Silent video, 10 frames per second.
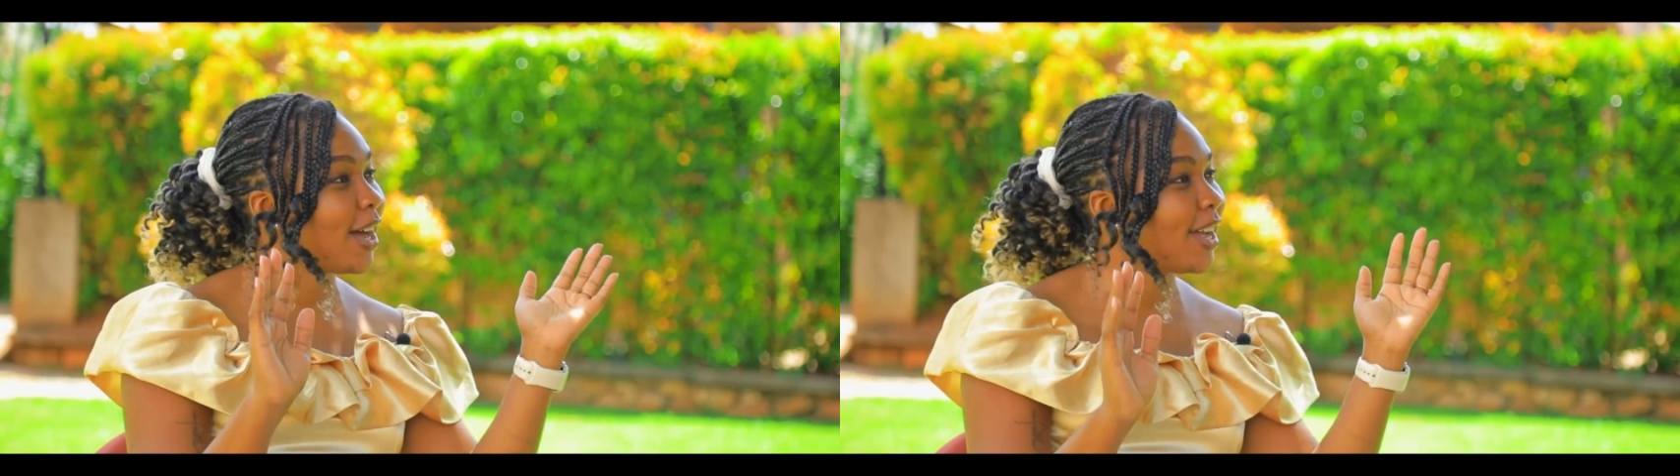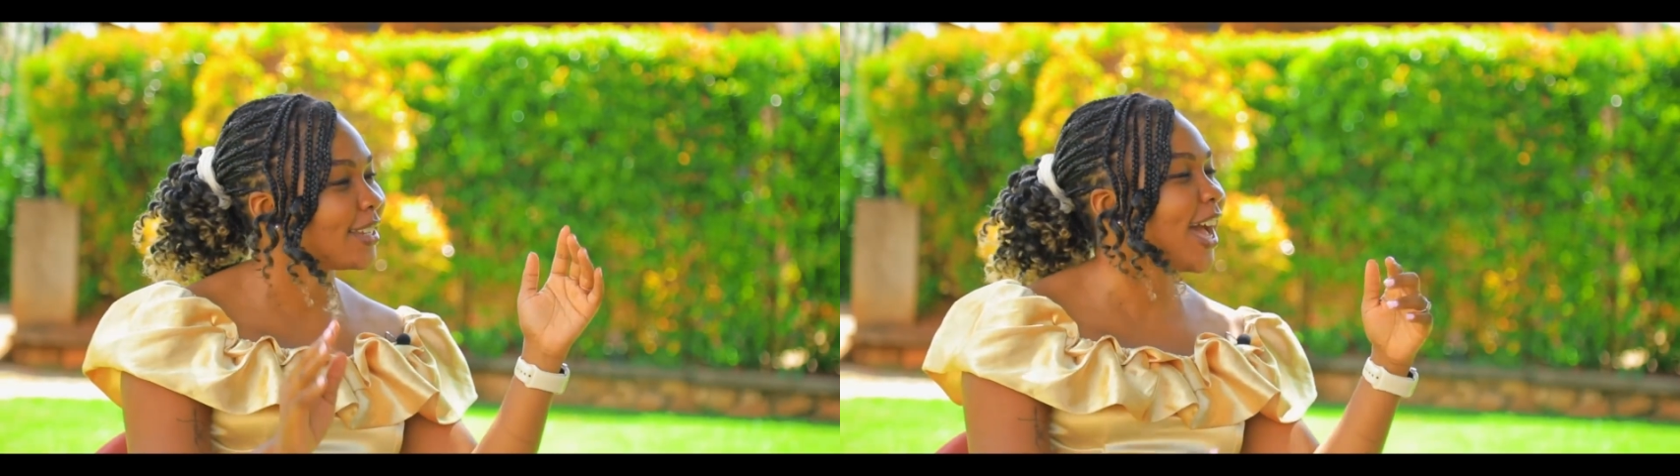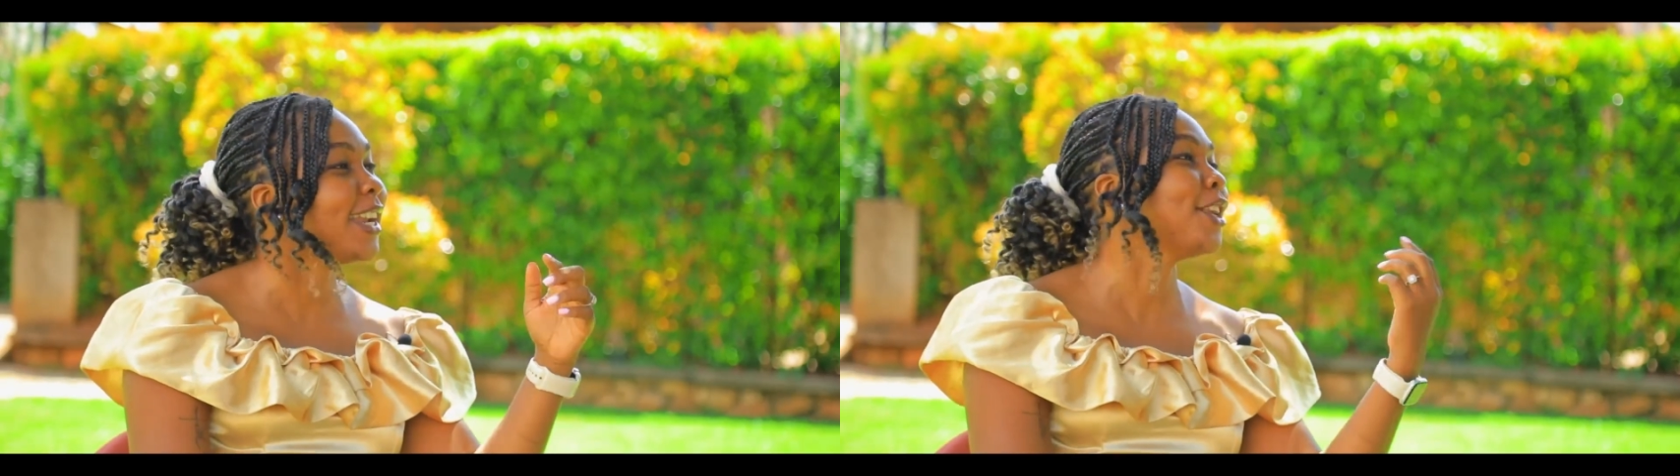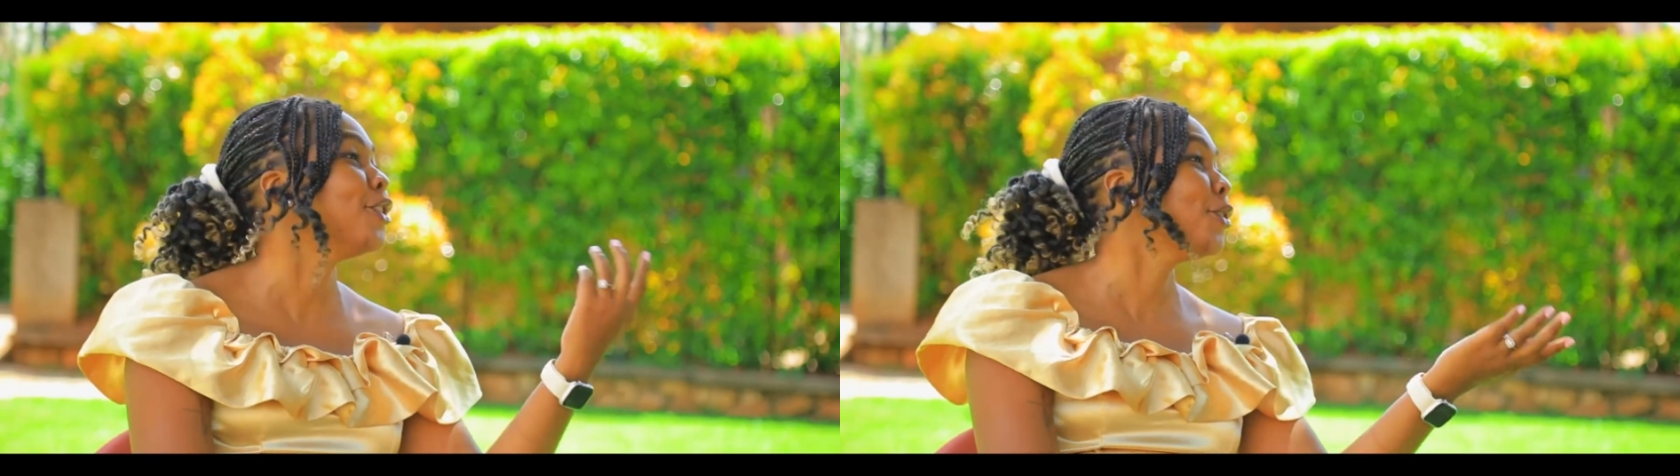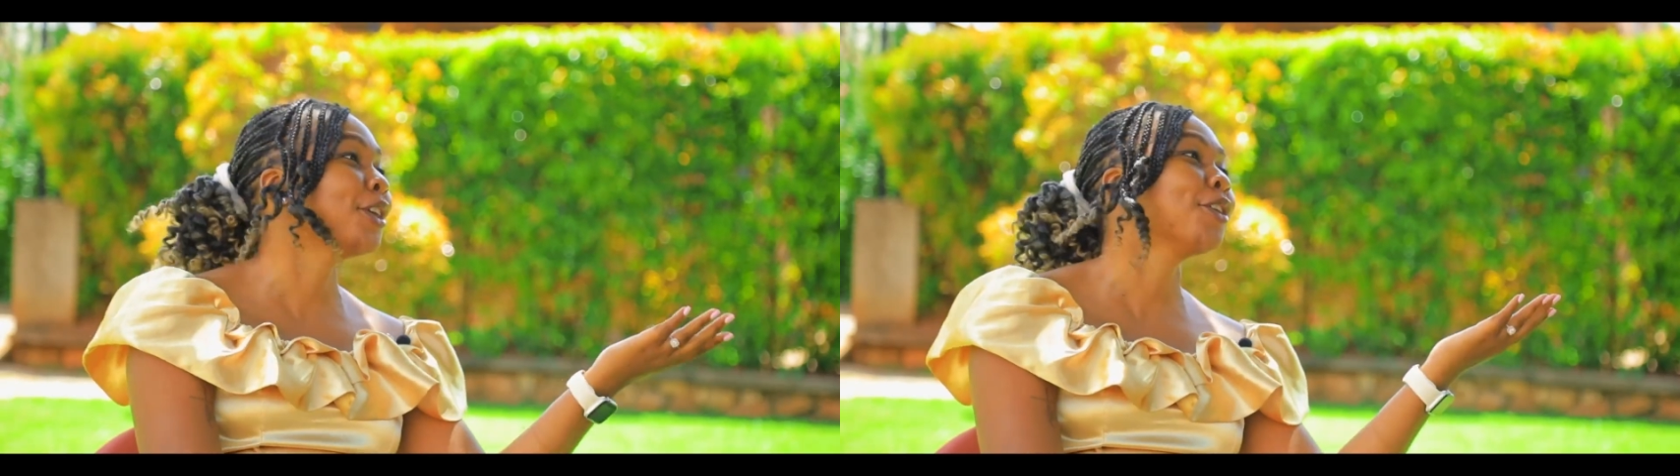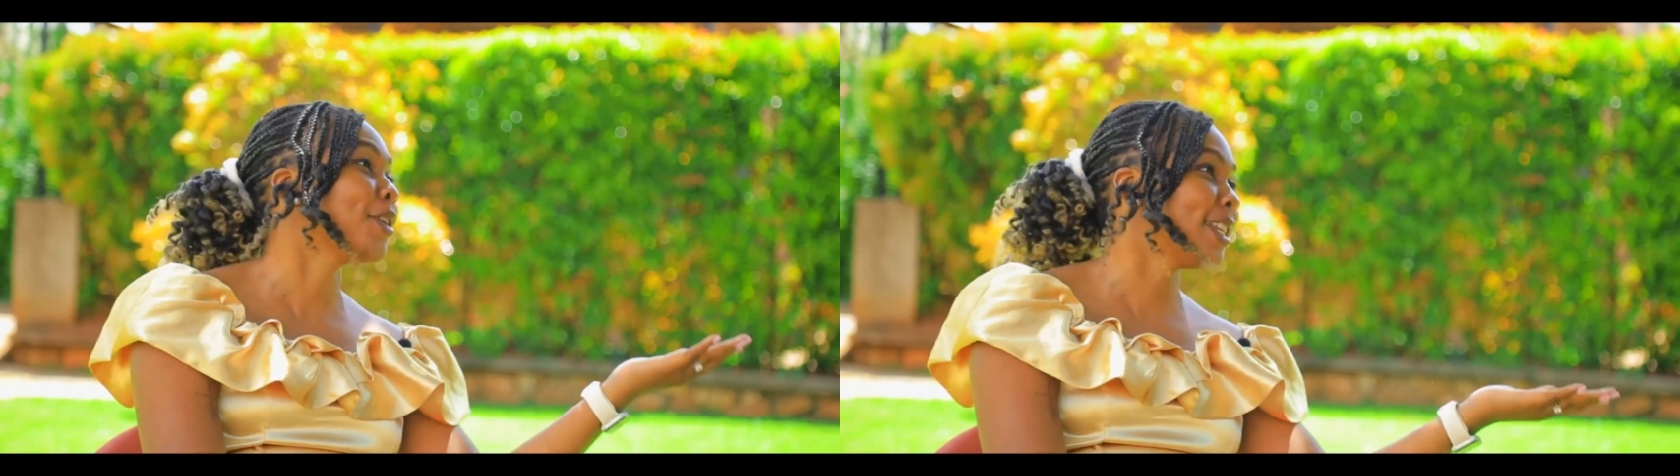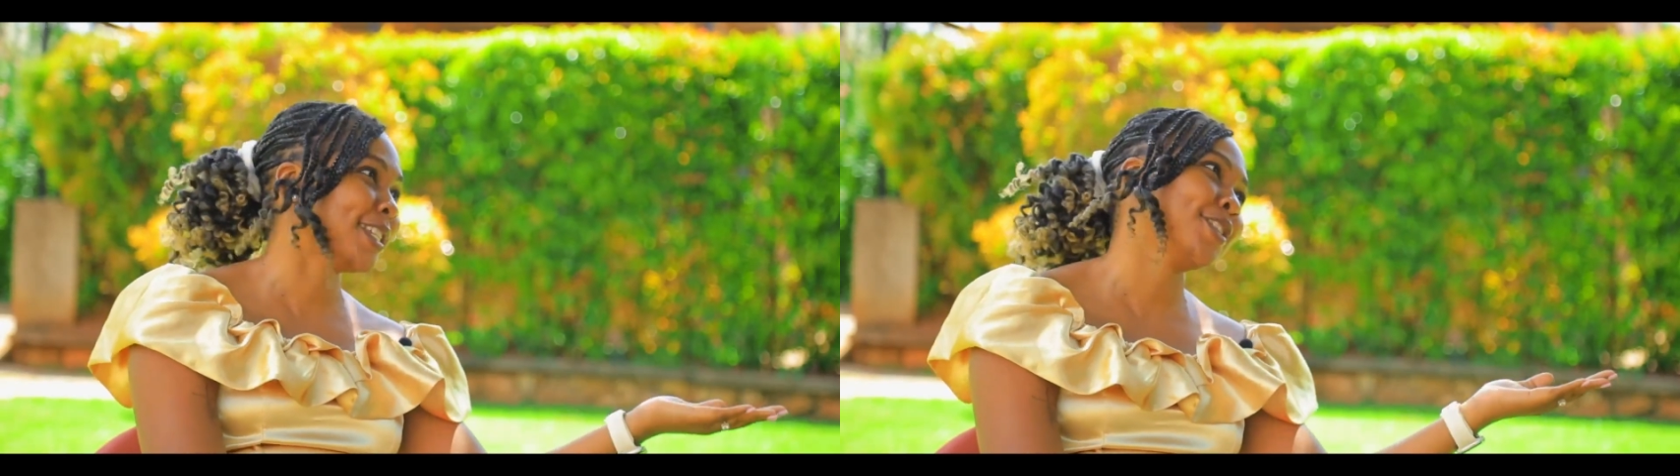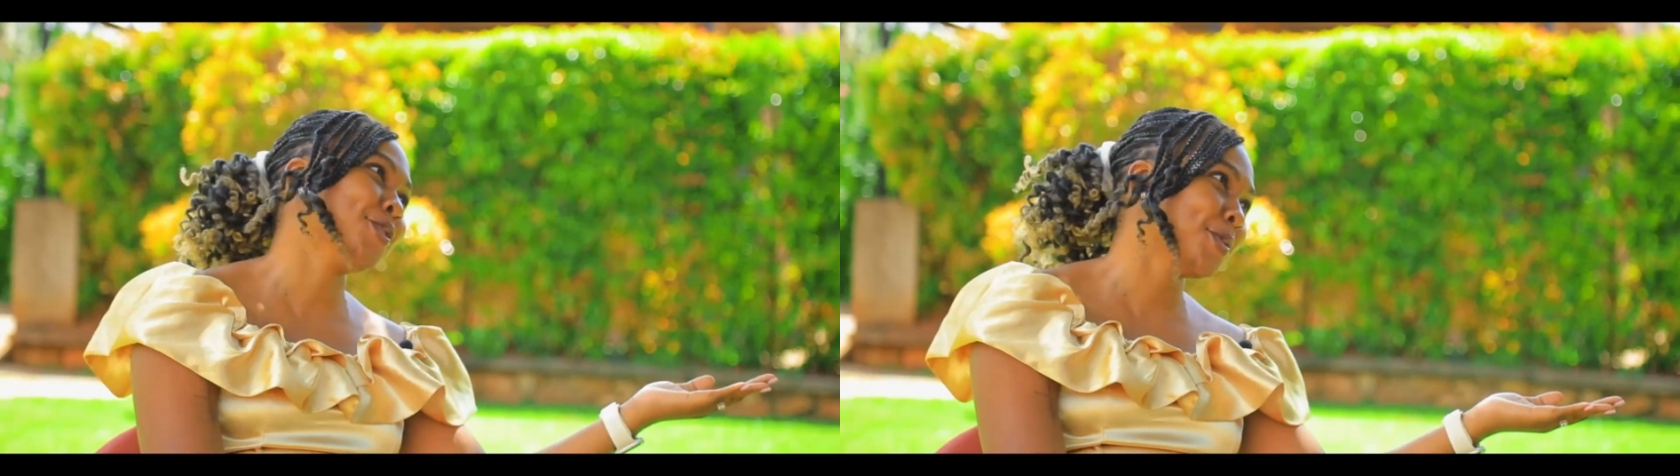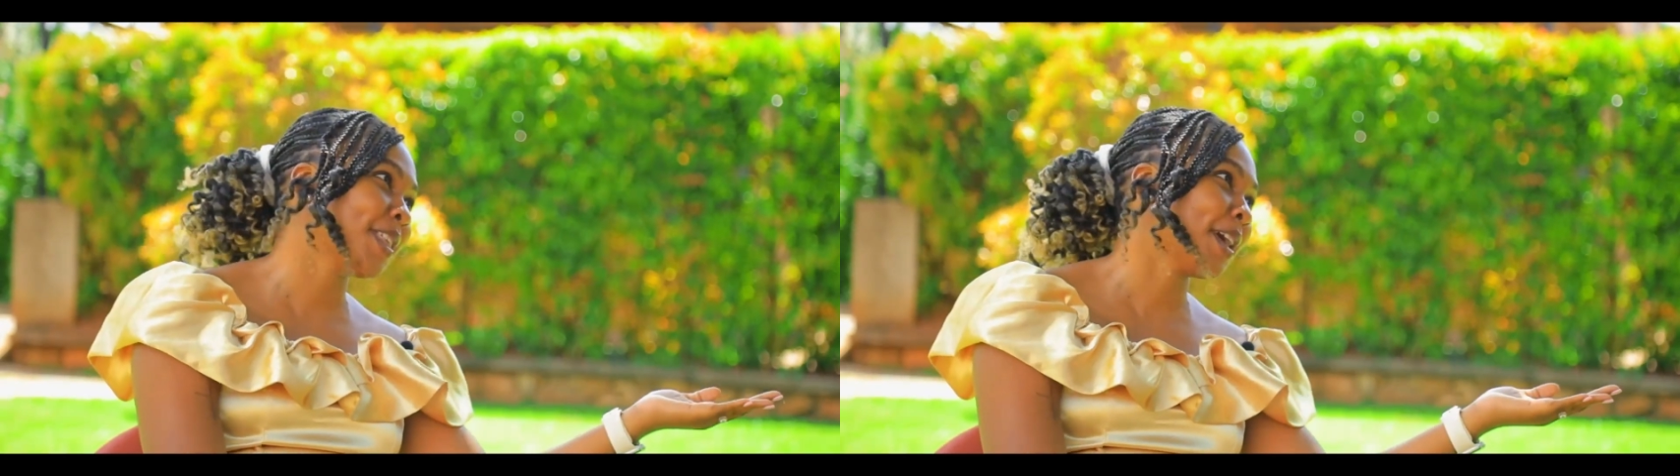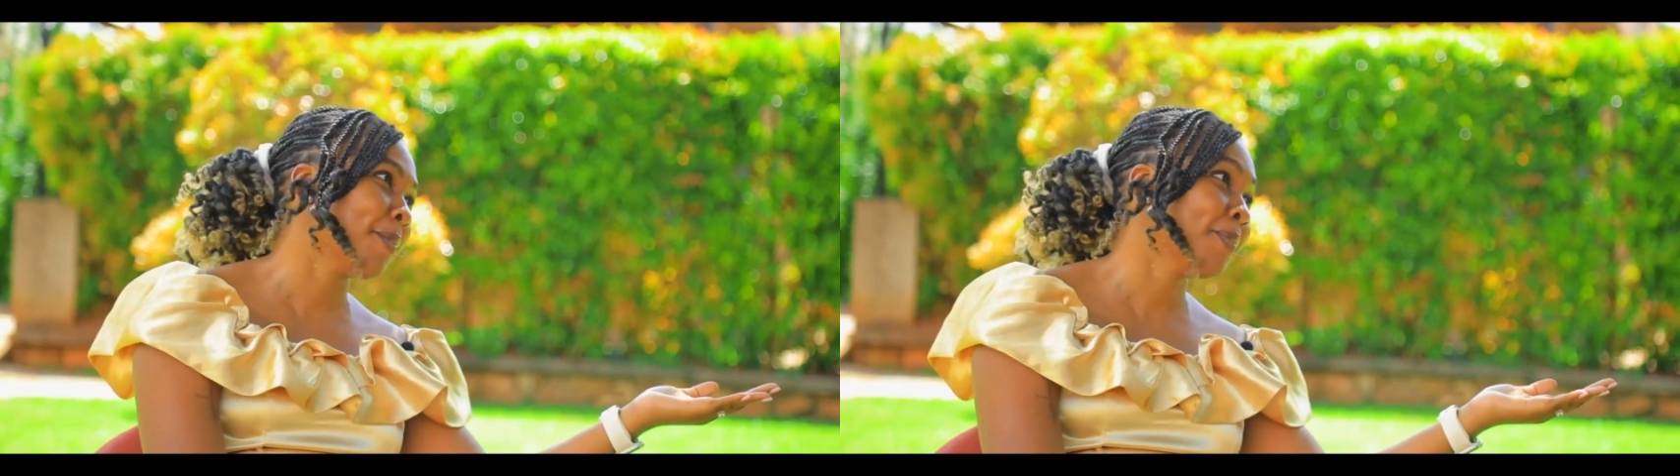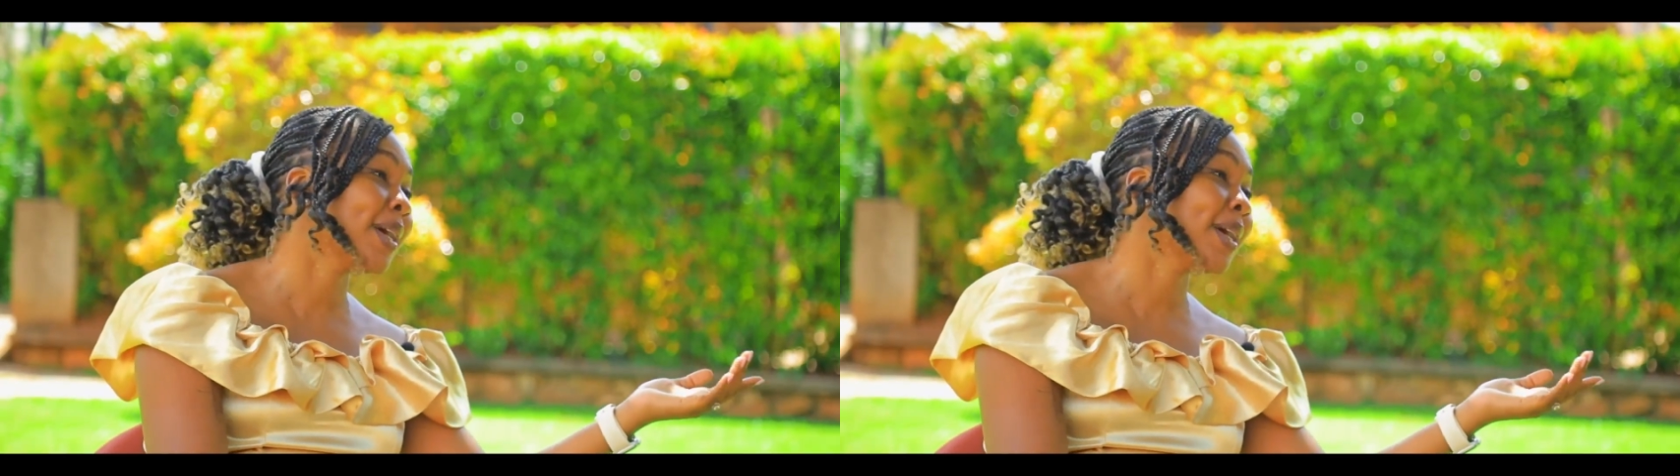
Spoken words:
and I knew he already knew them,